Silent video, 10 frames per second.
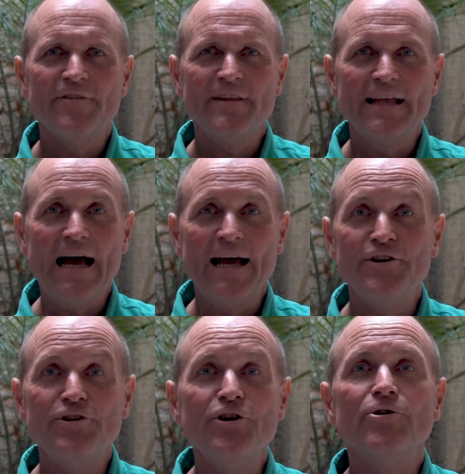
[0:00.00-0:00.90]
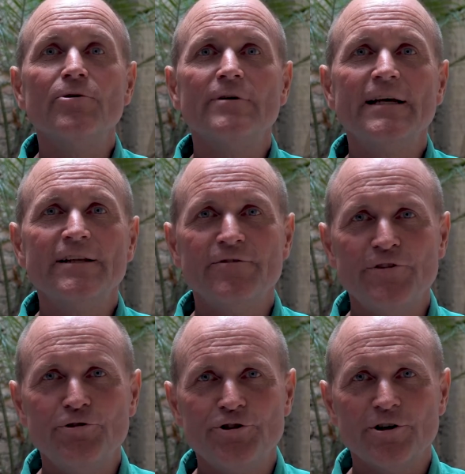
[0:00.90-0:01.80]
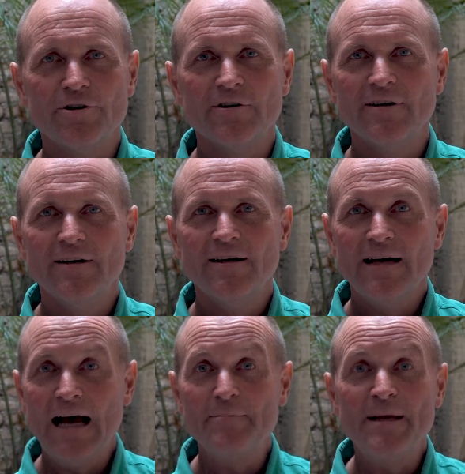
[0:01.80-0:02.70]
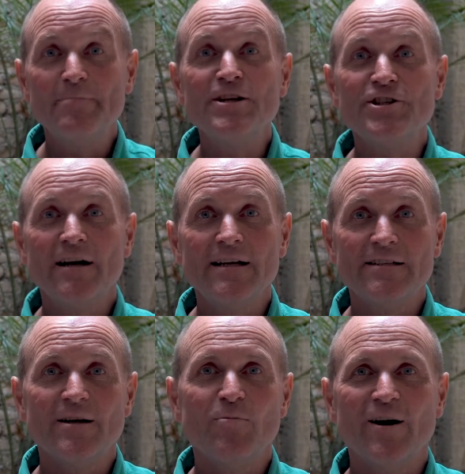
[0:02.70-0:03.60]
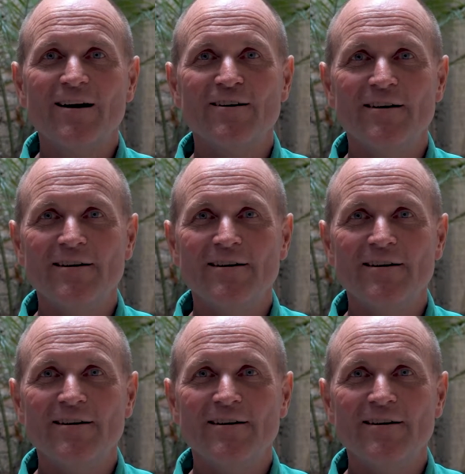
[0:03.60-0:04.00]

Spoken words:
that I knew in the future I'd be a missionary somewhere.